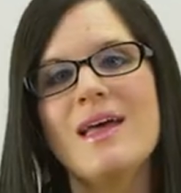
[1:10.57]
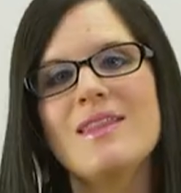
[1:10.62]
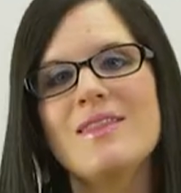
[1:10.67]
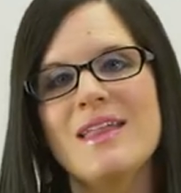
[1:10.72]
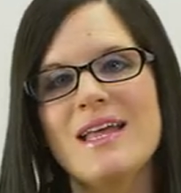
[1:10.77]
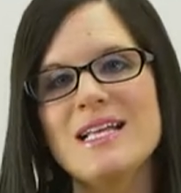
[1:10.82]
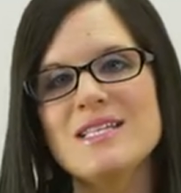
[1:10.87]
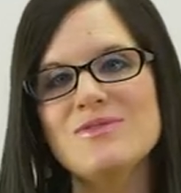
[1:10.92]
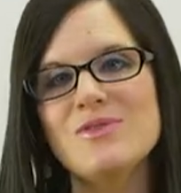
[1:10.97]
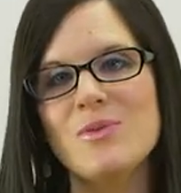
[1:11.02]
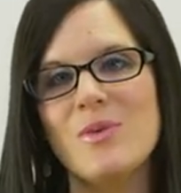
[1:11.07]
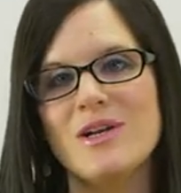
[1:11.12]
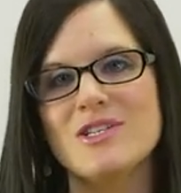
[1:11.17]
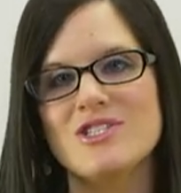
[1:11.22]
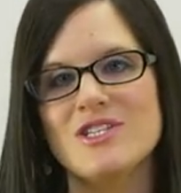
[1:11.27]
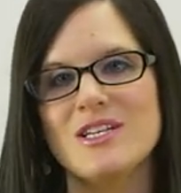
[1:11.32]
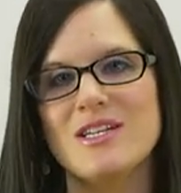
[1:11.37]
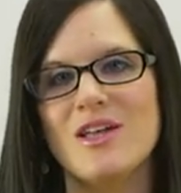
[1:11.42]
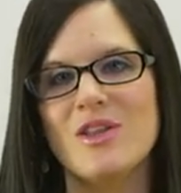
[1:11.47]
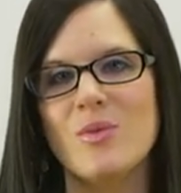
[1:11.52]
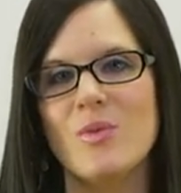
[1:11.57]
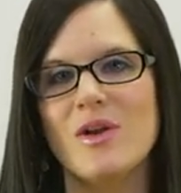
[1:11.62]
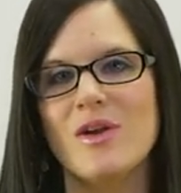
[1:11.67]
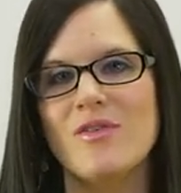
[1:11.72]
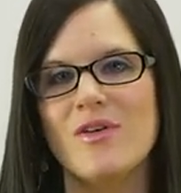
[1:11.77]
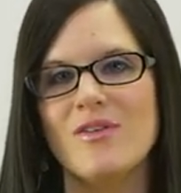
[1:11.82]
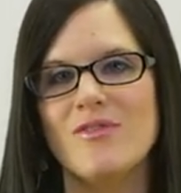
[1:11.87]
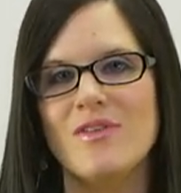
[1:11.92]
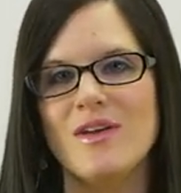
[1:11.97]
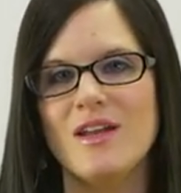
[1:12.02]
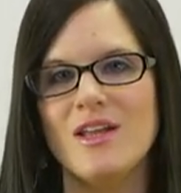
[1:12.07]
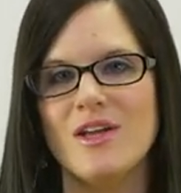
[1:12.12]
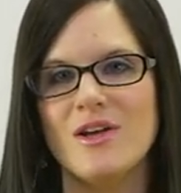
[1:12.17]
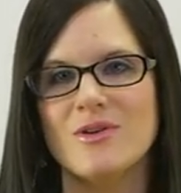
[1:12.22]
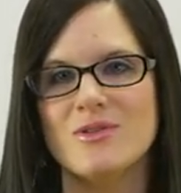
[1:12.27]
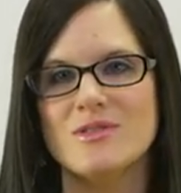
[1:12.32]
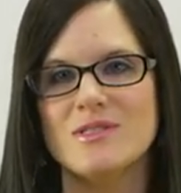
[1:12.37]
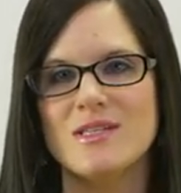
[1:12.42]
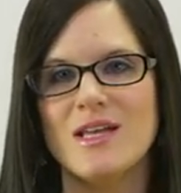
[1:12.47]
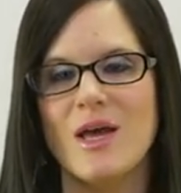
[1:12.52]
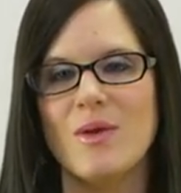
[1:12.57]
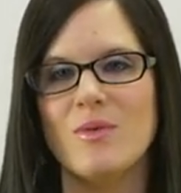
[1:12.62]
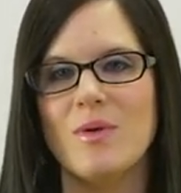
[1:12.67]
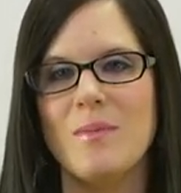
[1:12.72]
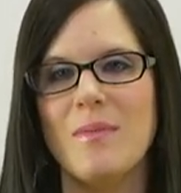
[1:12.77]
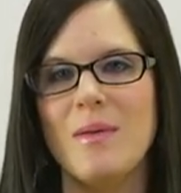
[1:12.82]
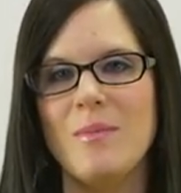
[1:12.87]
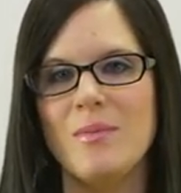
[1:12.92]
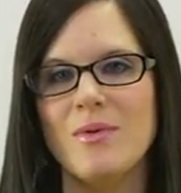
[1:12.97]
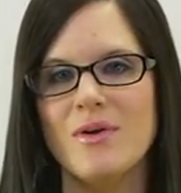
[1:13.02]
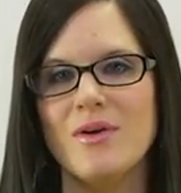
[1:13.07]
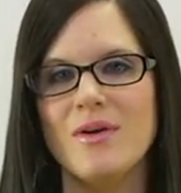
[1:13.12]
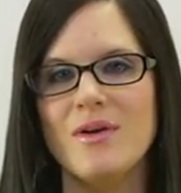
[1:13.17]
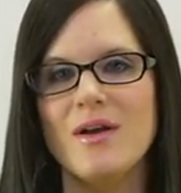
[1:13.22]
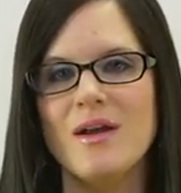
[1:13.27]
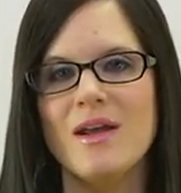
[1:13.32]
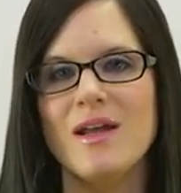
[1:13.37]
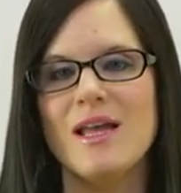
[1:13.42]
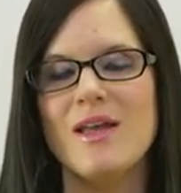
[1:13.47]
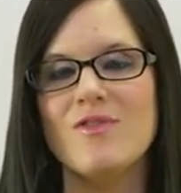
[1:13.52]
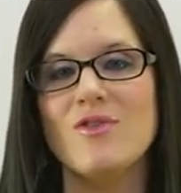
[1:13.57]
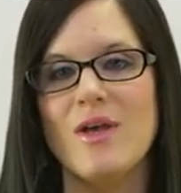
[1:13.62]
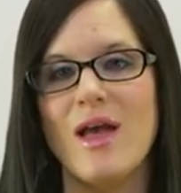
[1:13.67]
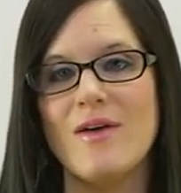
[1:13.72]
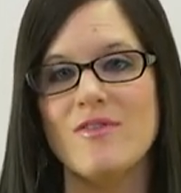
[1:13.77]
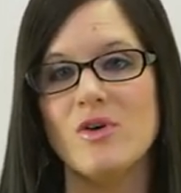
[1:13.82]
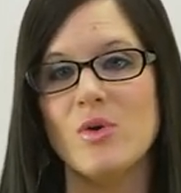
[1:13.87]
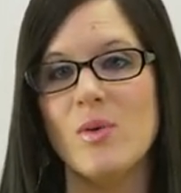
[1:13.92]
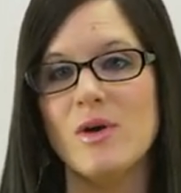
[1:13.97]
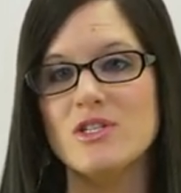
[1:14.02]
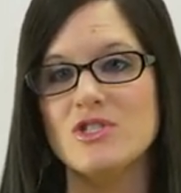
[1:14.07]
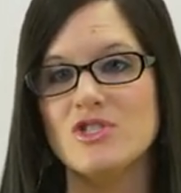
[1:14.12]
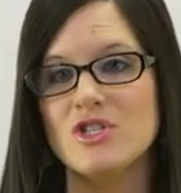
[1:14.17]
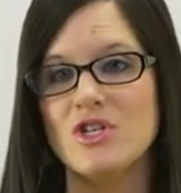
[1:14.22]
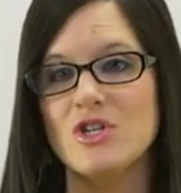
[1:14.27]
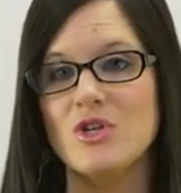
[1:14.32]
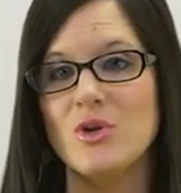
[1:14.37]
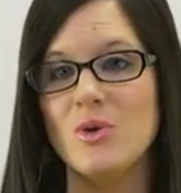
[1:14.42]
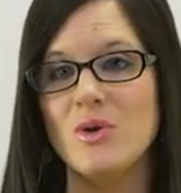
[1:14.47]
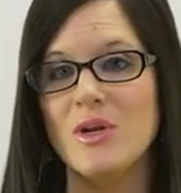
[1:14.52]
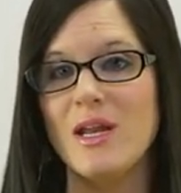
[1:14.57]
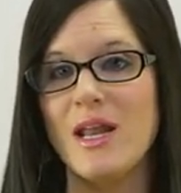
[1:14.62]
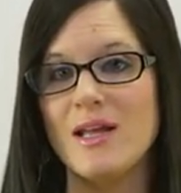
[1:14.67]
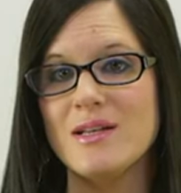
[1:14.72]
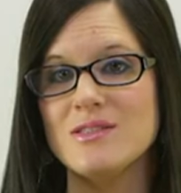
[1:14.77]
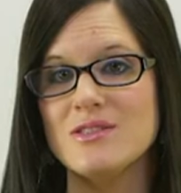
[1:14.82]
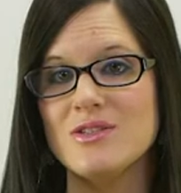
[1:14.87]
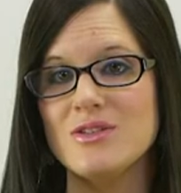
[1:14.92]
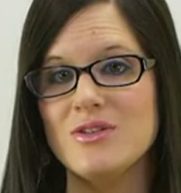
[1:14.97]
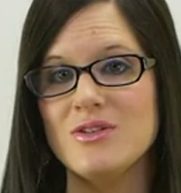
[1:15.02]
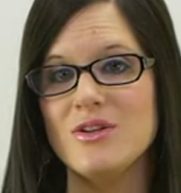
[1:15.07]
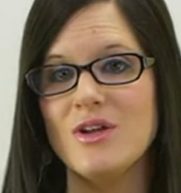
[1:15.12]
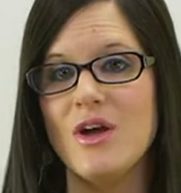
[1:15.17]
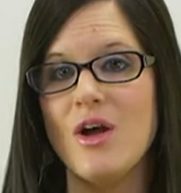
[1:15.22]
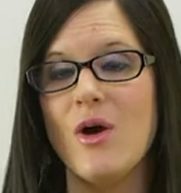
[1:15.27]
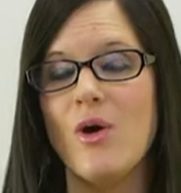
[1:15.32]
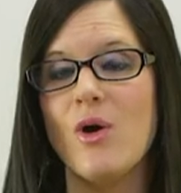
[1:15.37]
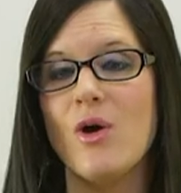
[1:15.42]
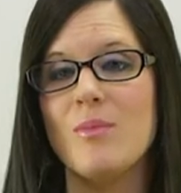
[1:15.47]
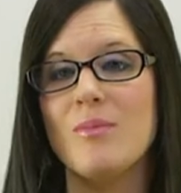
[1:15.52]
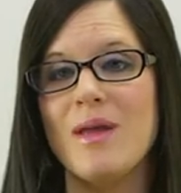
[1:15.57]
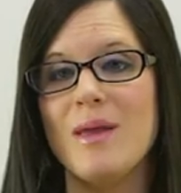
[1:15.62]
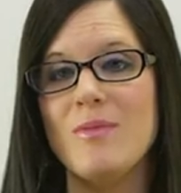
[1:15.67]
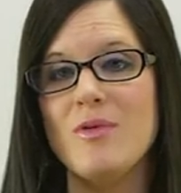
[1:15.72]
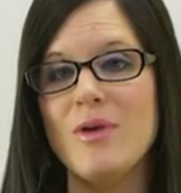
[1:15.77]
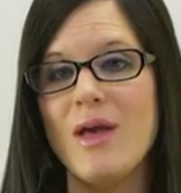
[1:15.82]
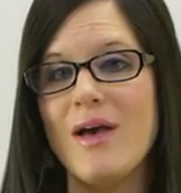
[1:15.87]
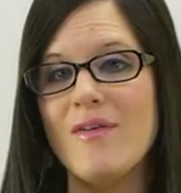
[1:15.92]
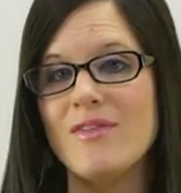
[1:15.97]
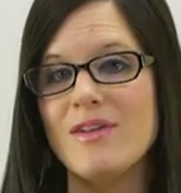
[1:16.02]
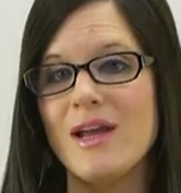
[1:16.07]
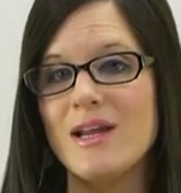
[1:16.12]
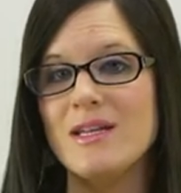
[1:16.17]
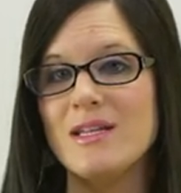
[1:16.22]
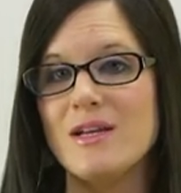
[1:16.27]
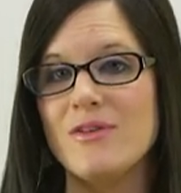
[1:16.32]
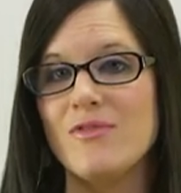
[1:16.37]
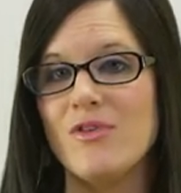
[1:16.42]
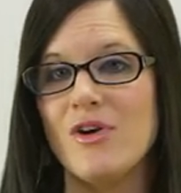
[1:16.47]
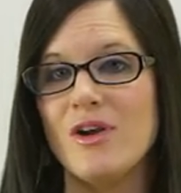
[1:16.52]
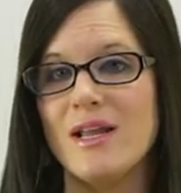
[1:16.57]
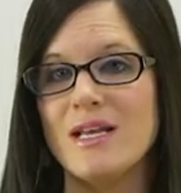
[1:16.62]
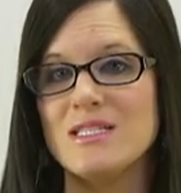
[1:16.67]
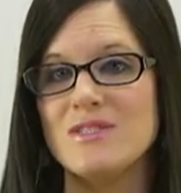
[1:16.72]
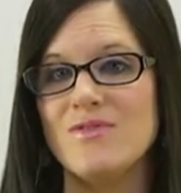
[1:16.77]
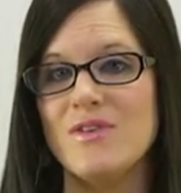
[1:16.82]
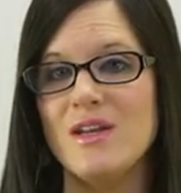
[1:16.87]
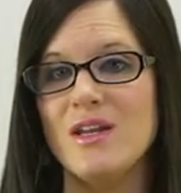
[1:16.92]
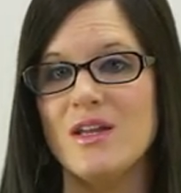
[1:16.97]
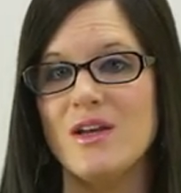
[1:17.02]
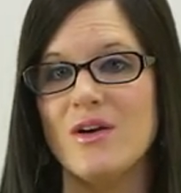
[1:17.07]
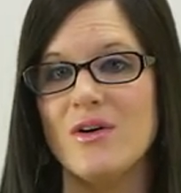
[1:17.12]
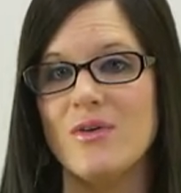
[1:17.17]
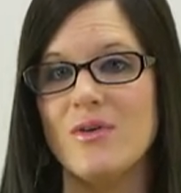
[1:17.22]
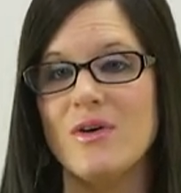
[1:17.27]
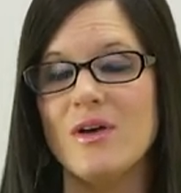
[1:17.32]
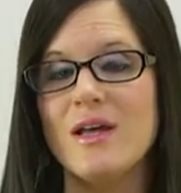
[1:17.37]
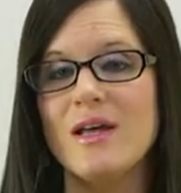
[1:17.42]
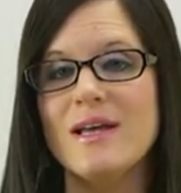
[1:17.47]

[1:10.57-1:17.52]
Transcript: Thanks for watching another one of our videos, and remember, if you have a question you need answered, or maybe you have an idea for our next video,